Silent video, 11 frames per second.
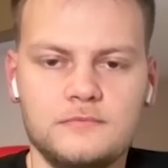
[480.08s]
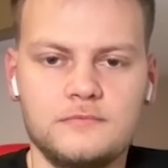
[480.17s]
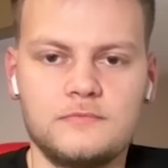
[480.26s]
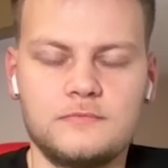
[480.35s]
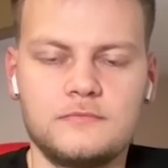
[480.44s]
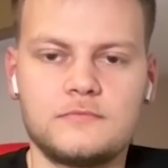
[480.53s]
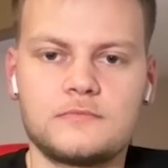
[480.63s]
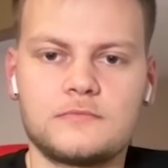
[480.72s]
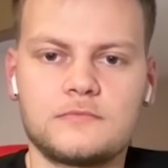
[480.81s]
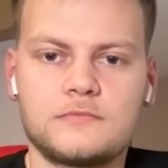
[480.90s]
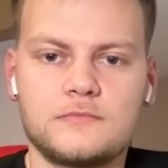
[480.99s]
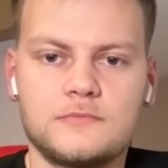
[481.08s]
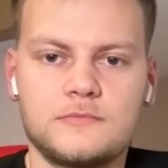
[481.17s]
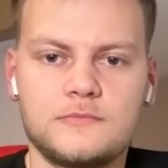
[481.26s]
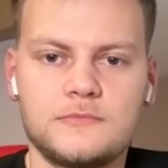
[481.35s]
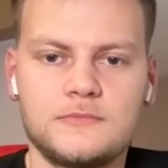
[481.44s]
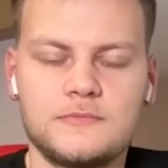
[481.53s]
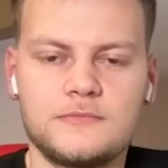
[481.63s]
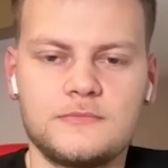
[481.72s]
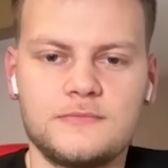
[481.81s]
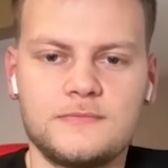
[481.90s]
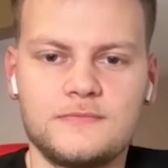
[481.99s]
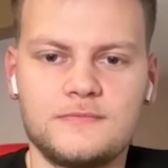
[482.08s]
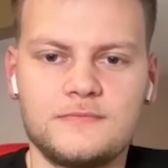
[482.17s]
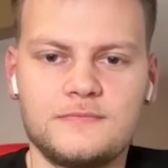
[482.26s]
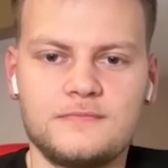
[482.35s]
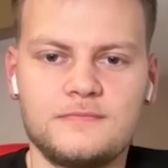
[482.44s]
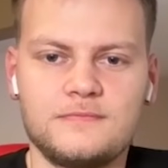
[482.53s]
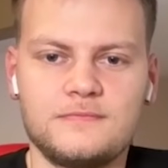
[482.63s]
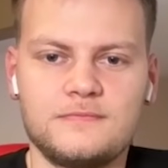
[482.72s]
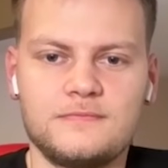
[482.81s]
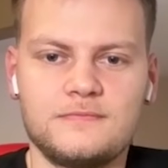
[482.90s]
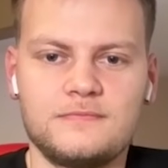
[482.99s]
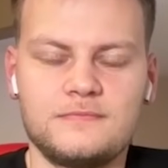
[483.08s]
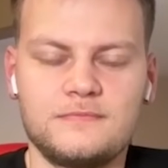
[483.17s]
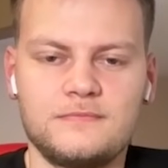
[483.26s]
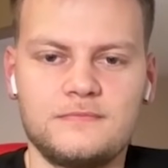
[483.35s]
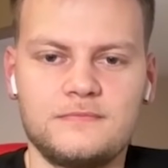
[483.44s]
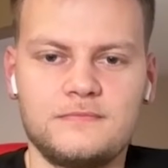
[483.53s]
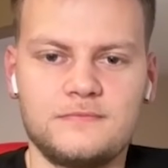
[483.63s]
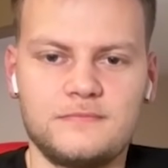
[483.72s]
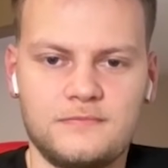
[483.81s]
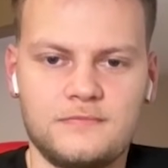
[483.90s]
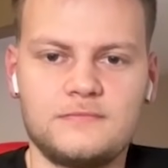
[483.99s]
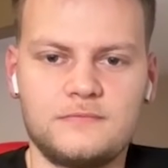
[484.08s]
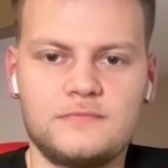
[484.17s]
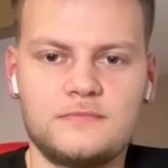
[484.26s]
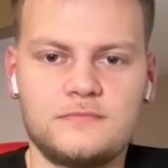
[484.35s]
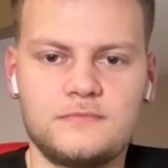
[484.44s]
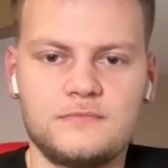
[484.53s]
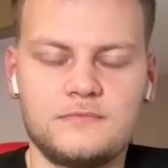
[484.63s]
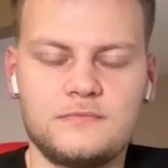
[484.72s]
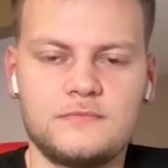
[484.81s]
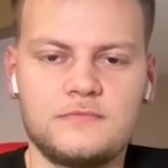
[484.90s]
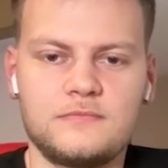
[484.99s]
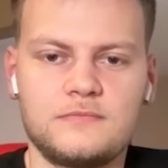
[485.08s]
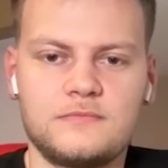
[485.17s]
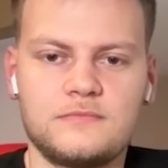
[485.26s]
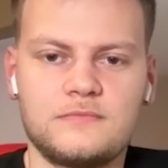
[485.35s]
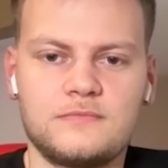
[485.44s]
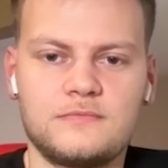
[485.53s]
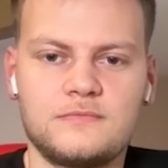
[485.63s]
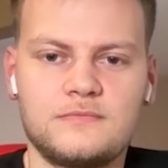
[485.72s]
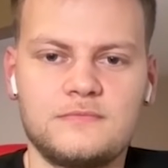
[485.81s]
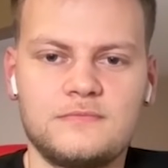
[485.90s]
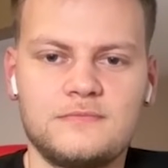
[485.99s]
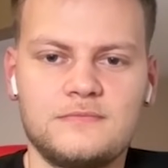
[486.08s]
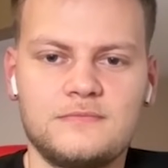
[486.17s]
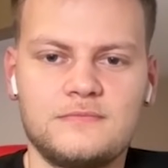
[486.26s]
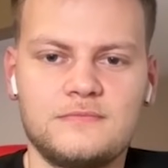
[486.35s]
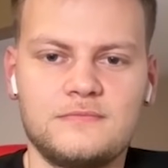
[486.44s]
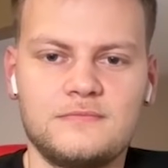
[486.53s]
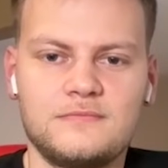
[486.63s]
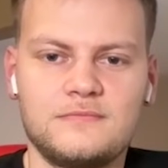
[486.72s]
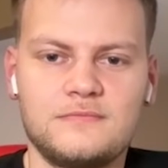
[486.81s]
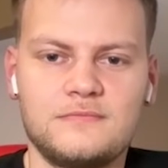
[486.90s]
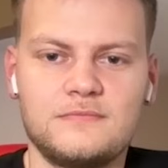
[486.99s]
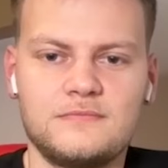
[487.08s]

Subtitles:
This person isn't speaking.